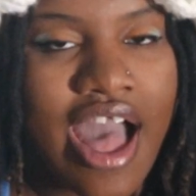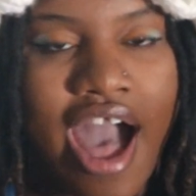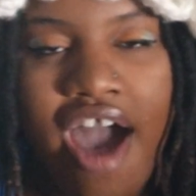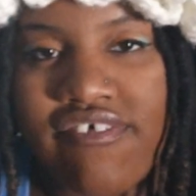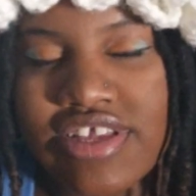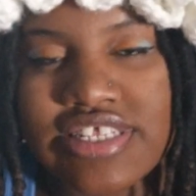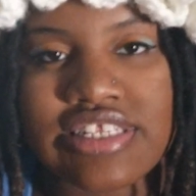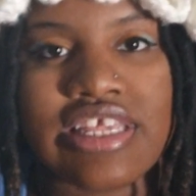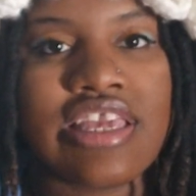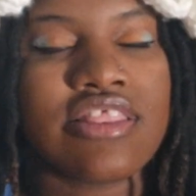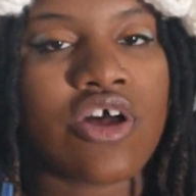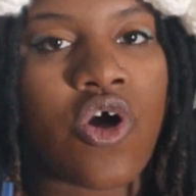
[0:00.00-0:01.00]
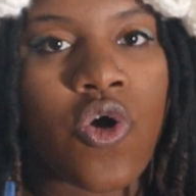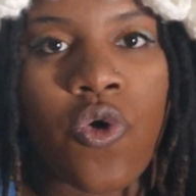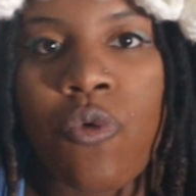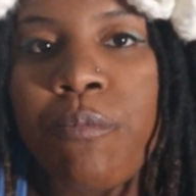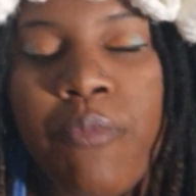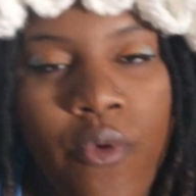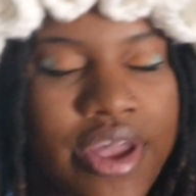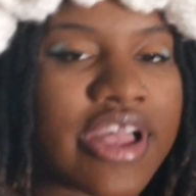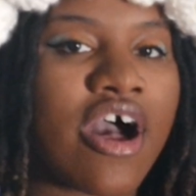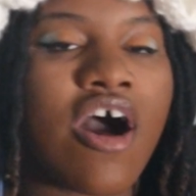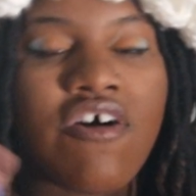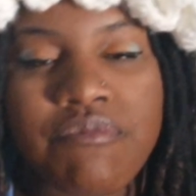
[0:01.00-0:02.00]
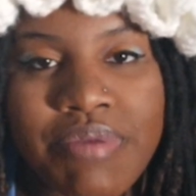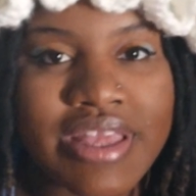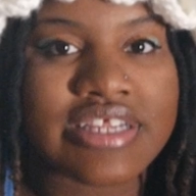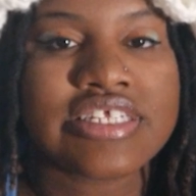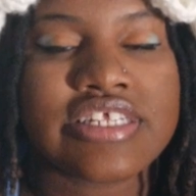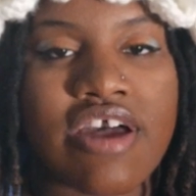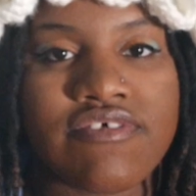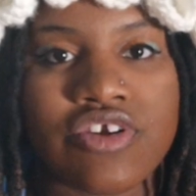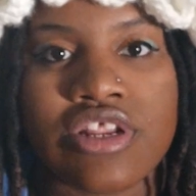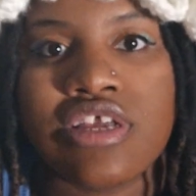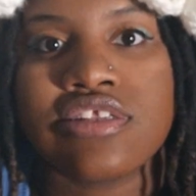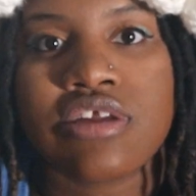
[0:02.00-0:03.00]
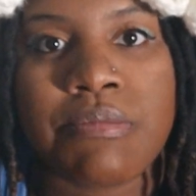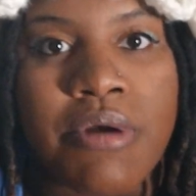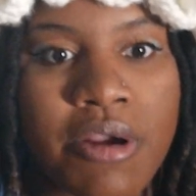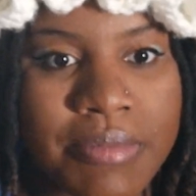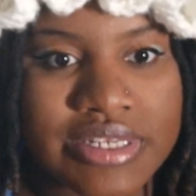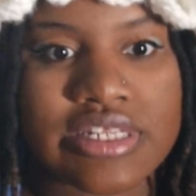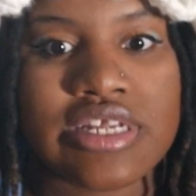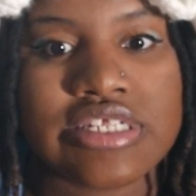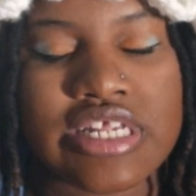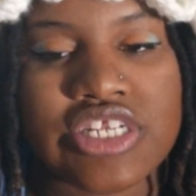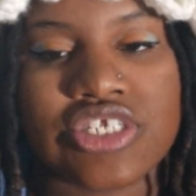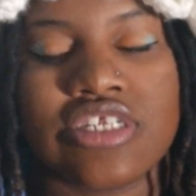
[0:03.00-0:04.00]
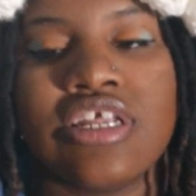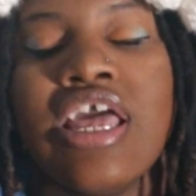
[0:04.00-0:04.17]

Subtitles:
Obviously, the whole point of being severed is compartmentalization.